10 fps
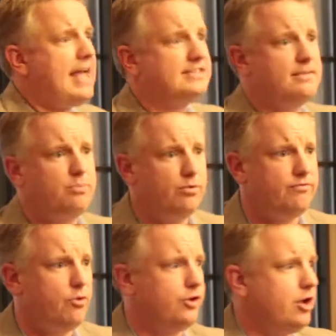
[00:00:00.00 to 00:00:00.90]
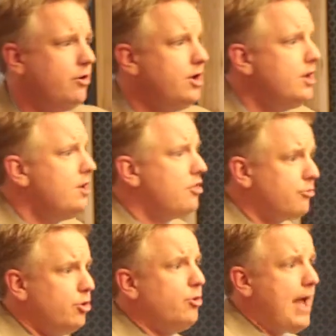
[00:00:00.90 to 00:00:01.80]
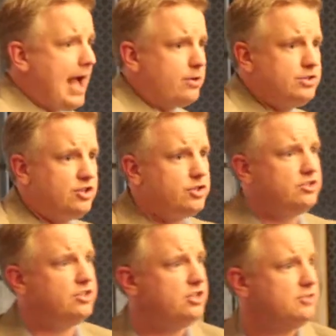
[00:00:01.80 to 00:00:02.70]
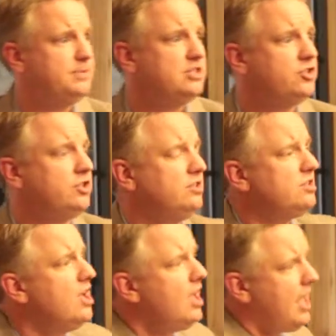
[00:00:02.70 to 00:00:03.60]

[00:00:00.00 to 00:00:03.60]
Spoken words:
asset portfolio through acquisitions and dispositions.